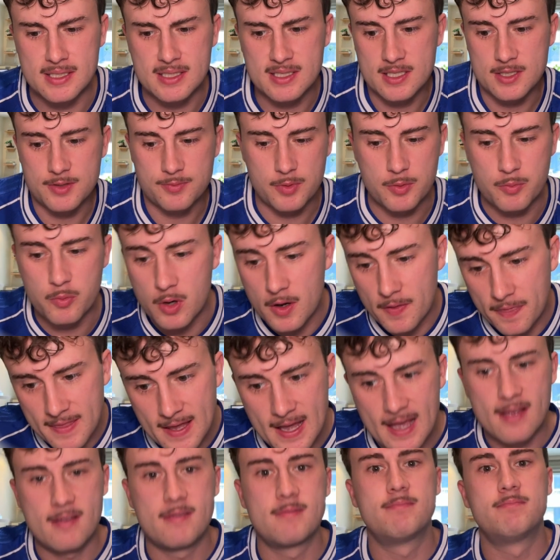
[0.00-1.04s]
because we want
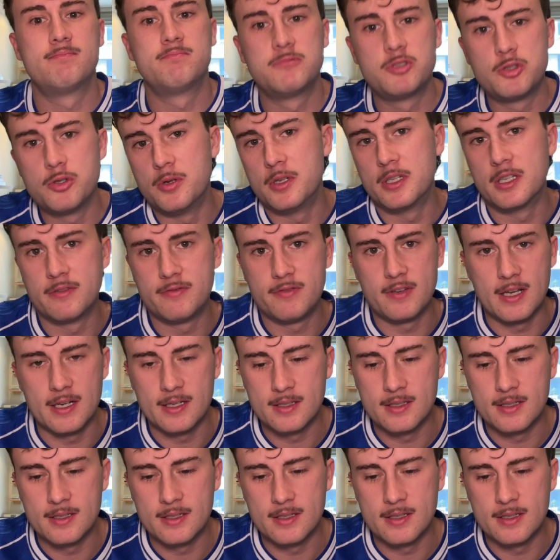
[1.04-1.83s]
that tuning effect.